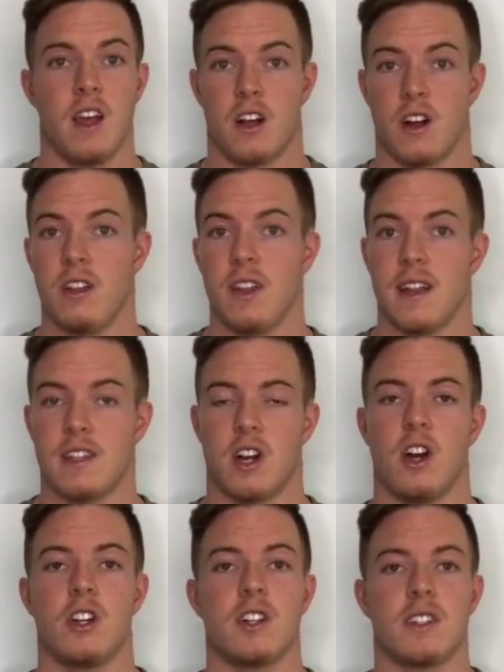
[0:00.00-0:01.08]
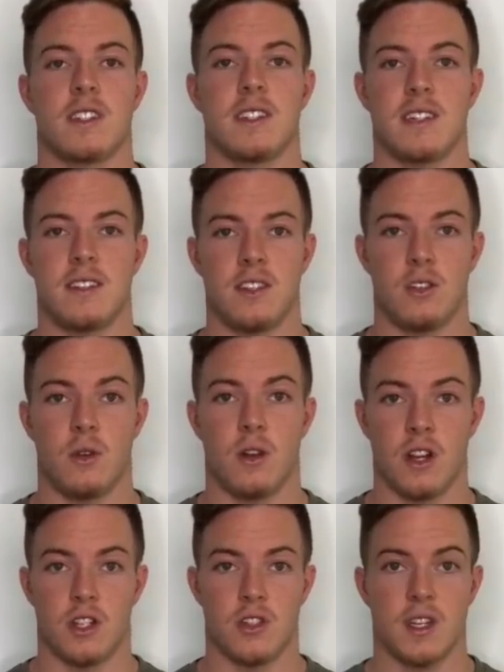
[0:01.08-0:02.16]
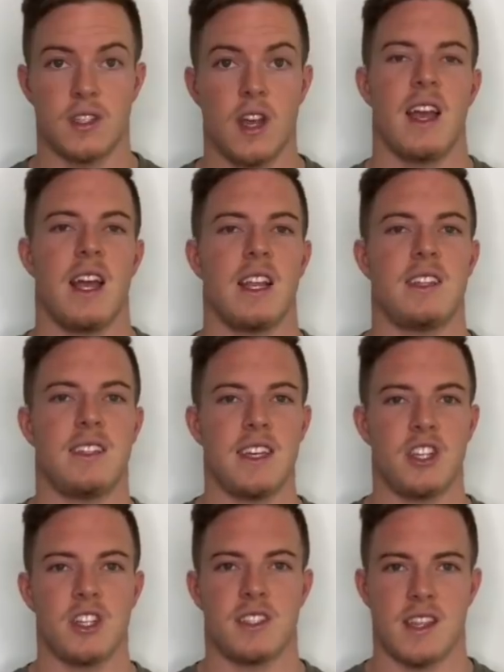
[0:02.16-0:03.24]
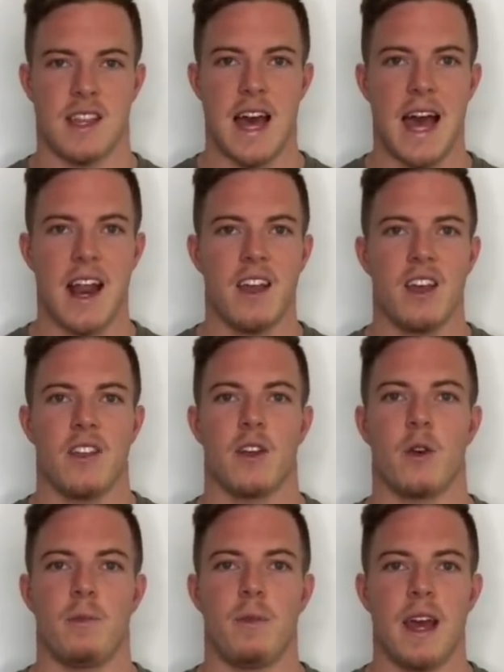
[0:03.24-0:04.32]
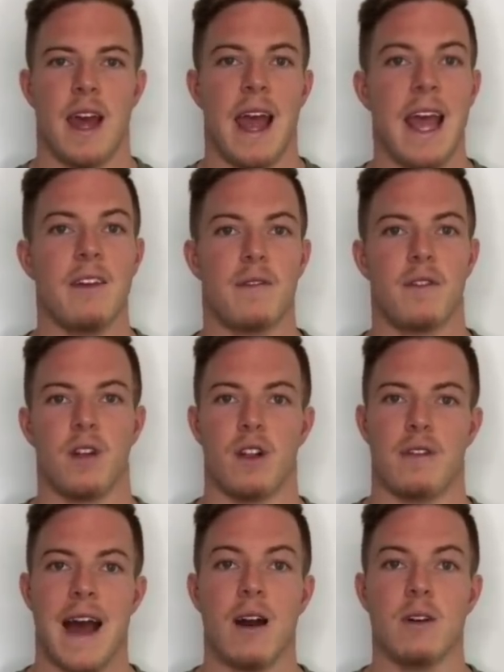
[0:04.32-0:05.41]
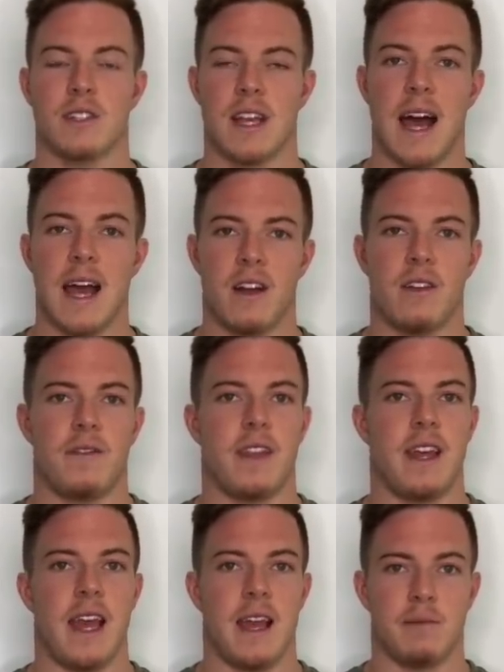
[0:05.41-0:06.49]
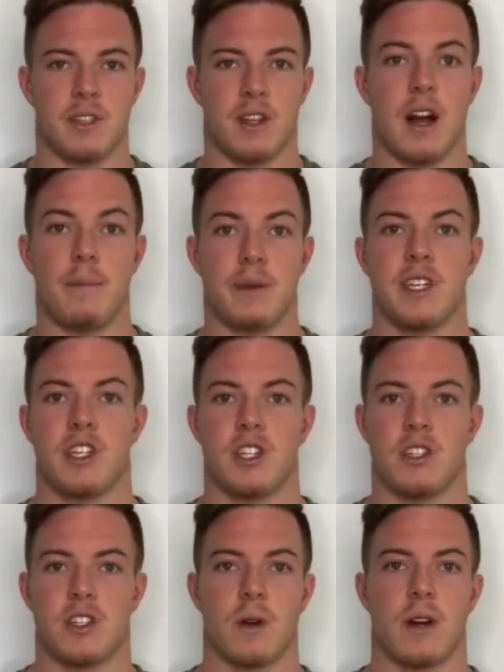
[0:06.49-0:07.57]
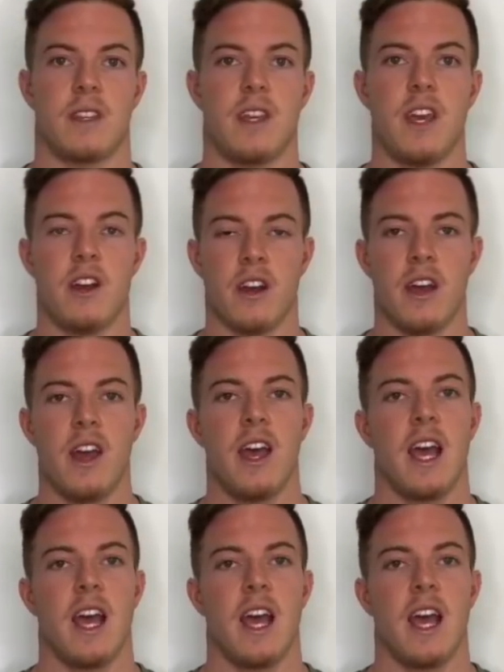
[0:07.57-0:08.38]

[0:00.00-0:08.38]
Currently, that's 162 countries. In addition to that, there would be a handful of outside of the games competitions throughout the year